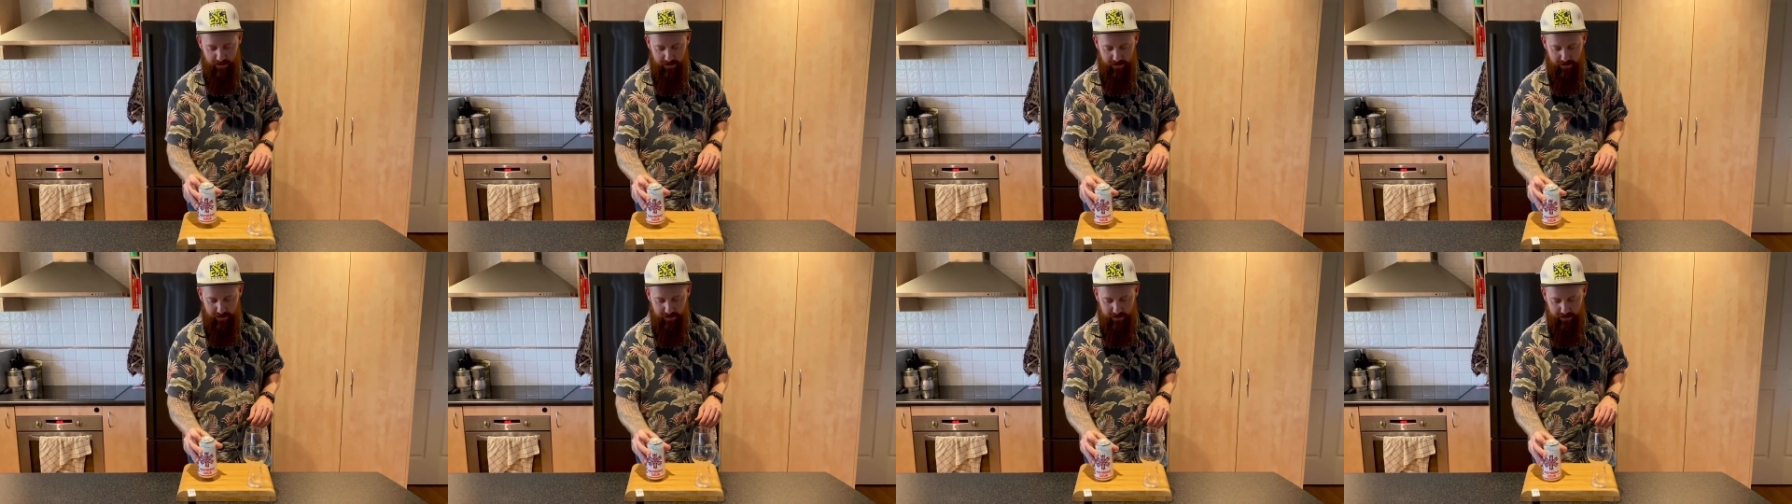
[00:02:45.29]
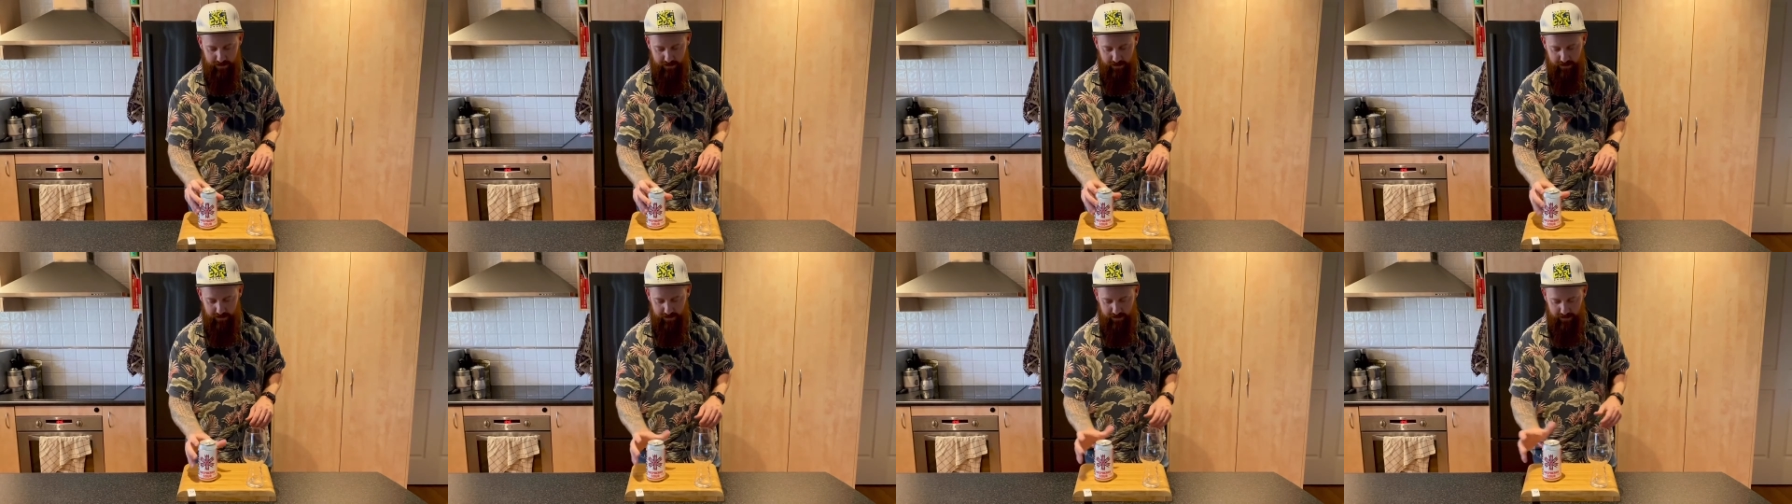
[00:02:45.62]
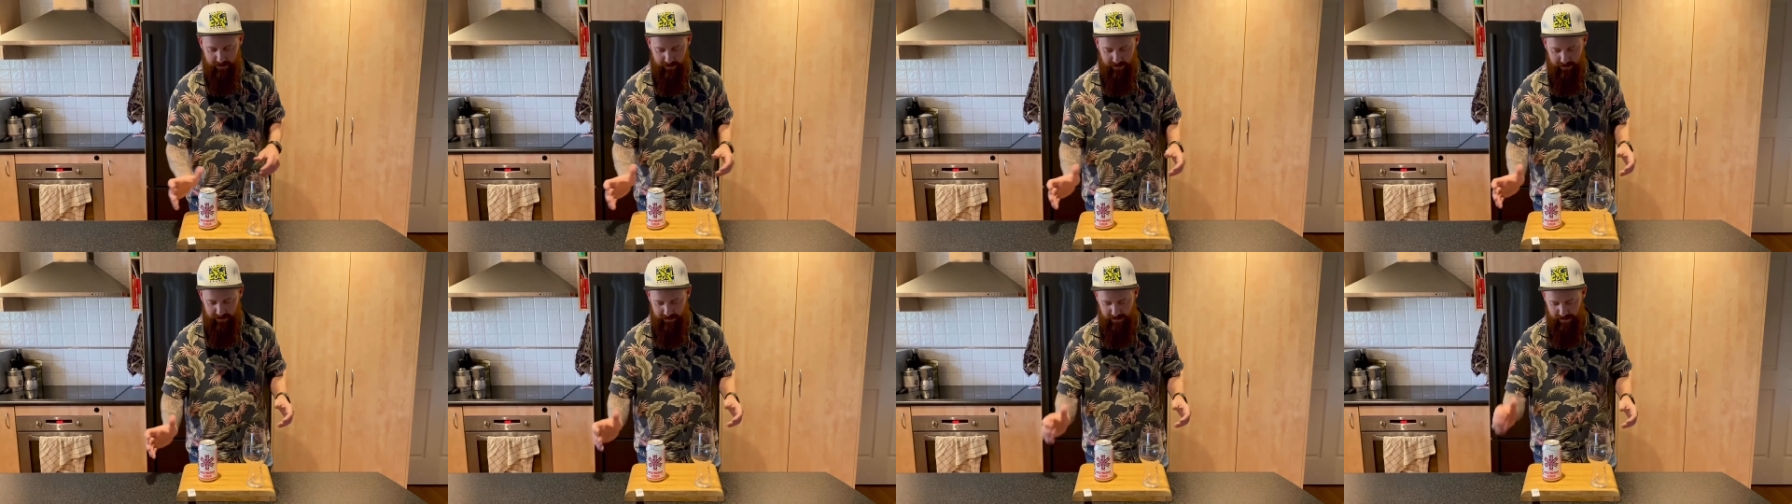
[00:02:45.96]
So
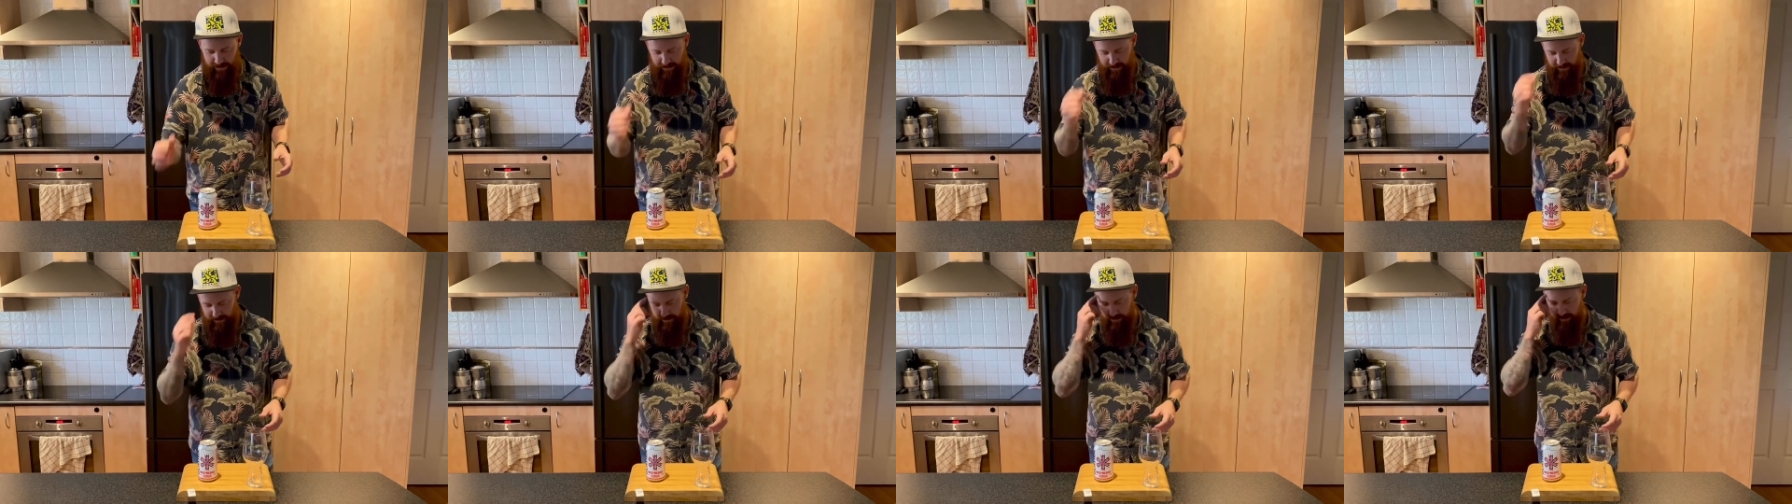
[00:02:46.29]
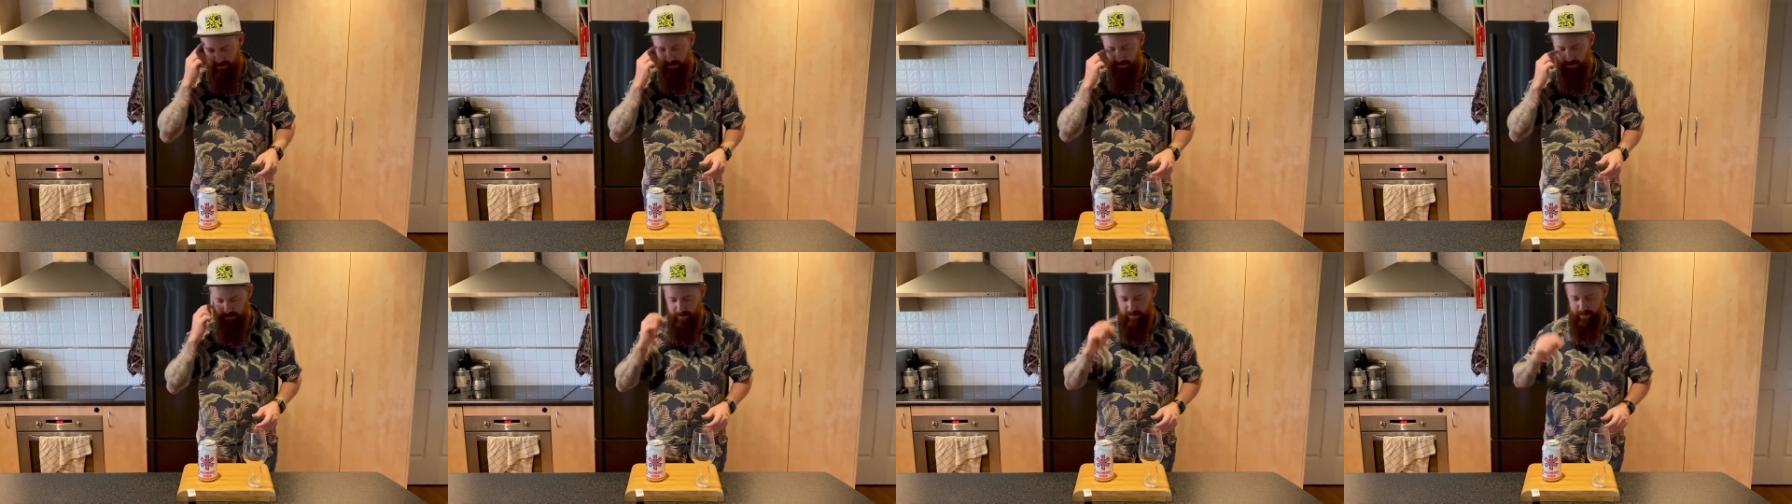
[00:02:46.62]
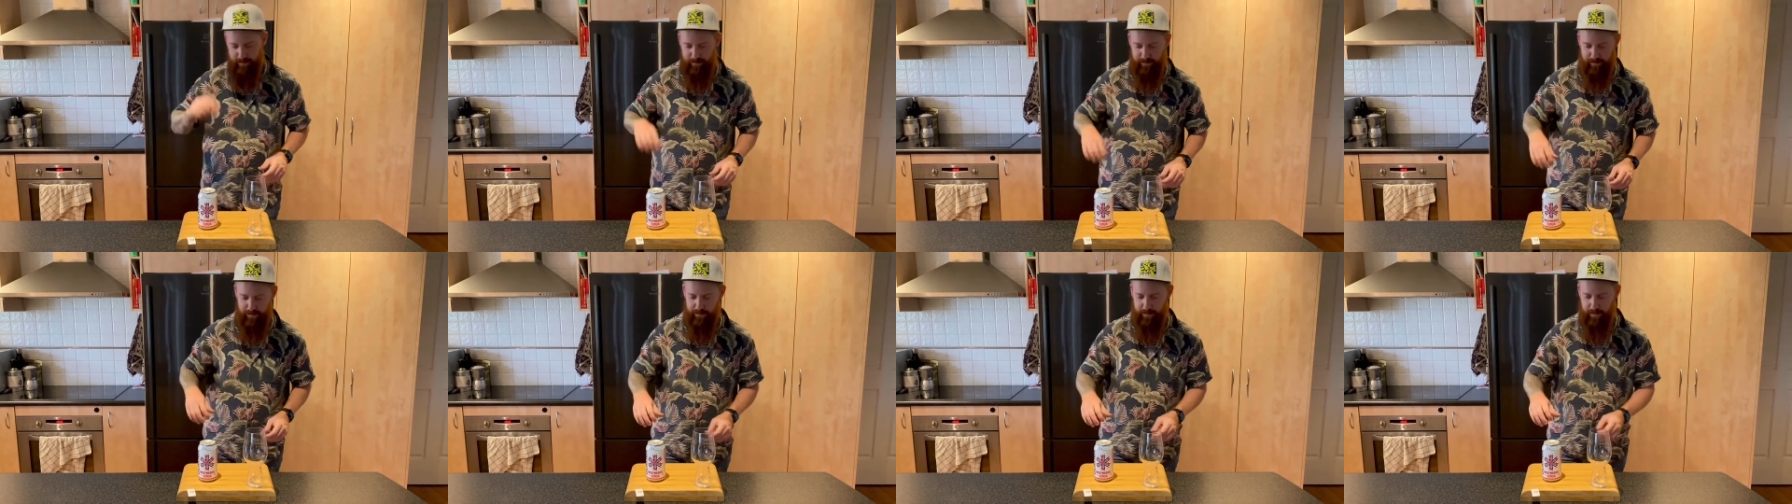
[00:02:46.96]
that's that.
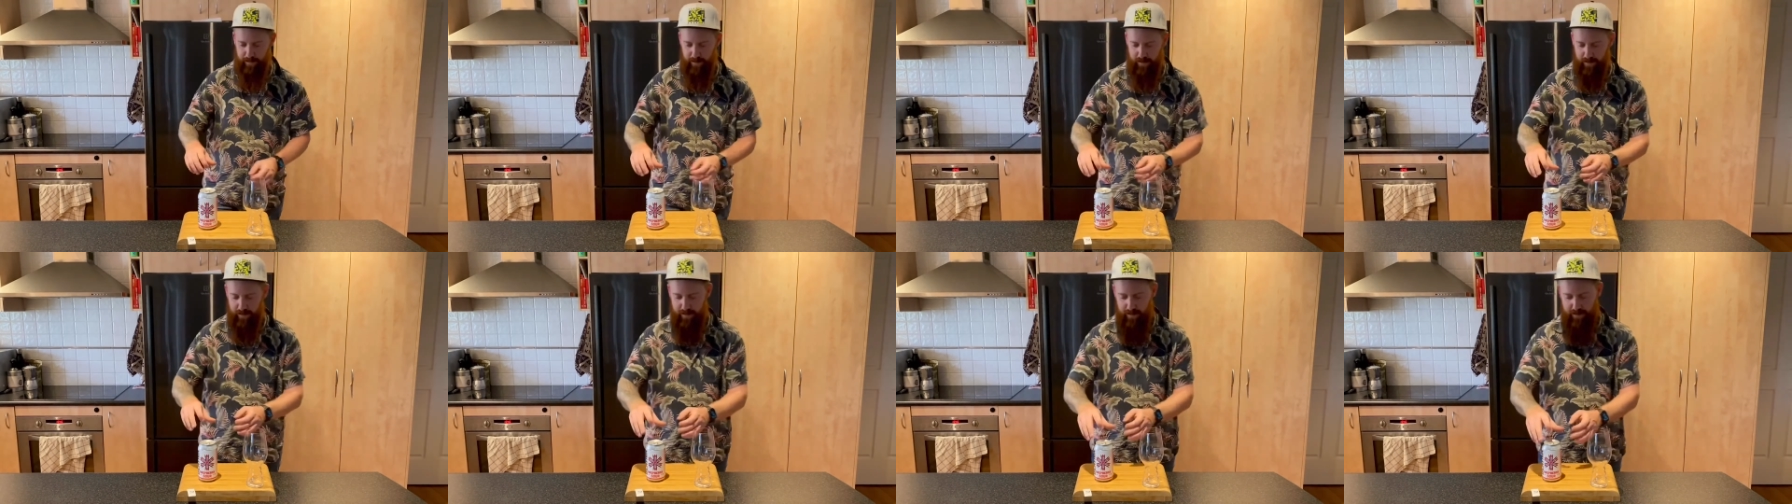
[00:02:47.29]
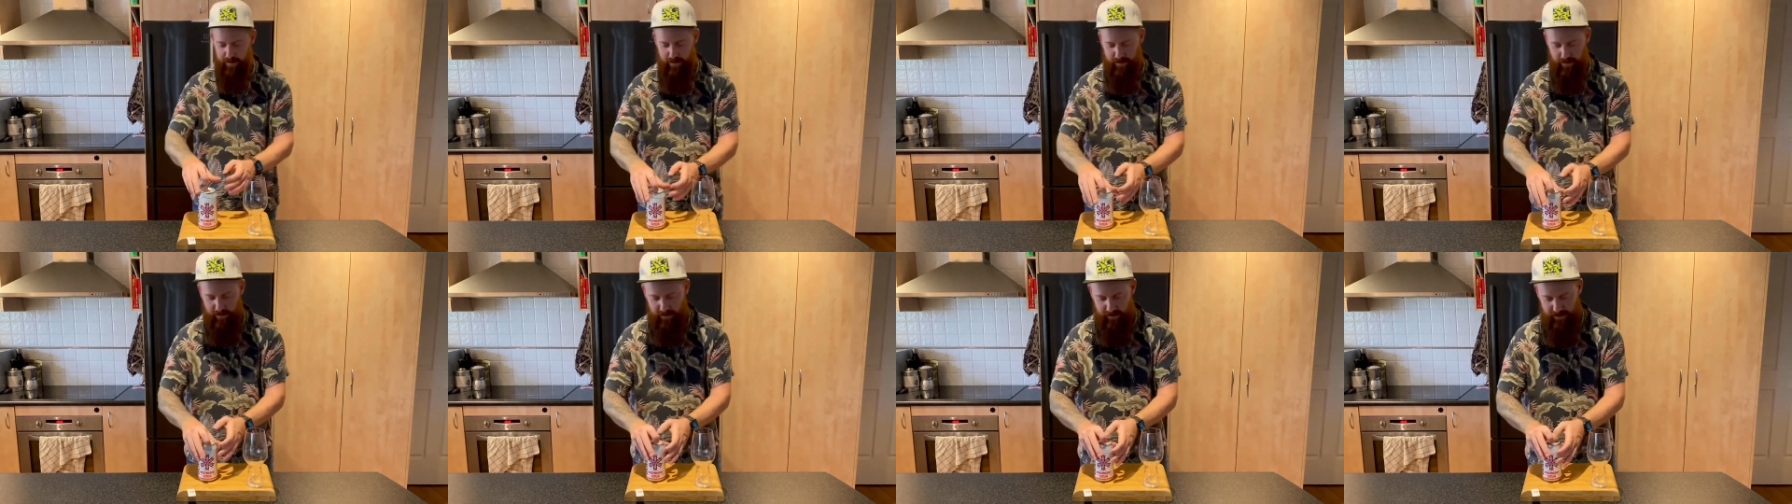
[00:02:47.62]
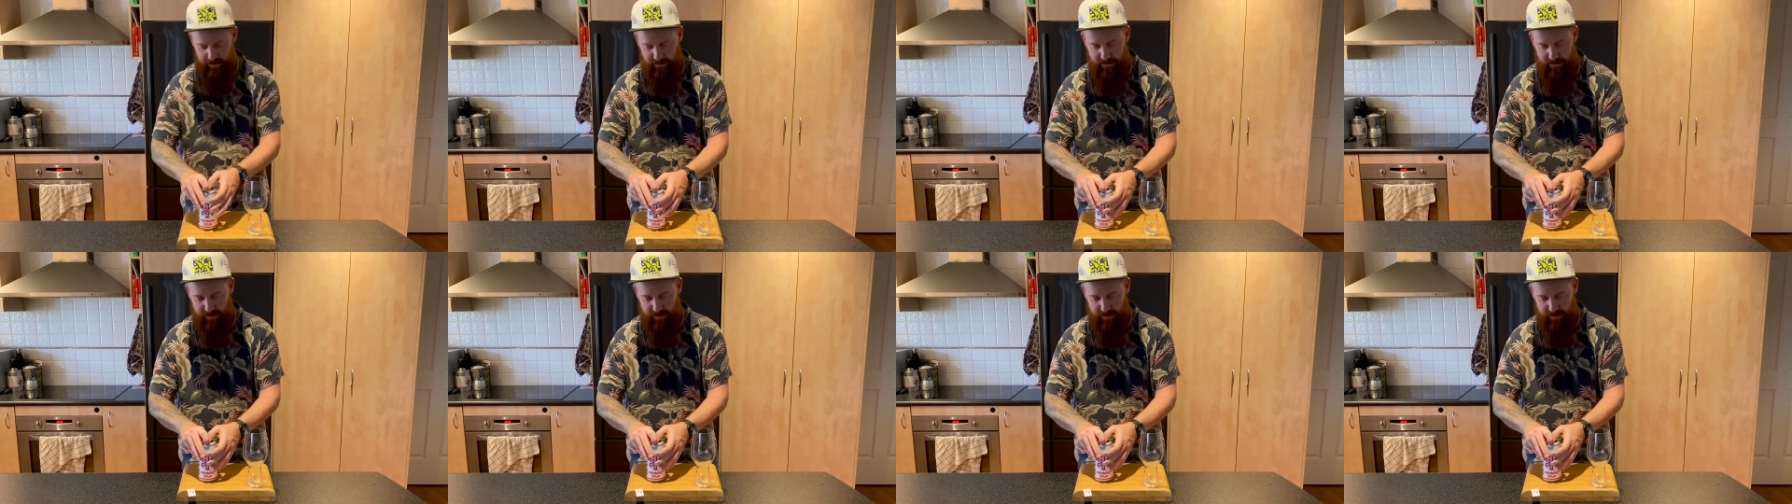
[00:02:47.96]
Let's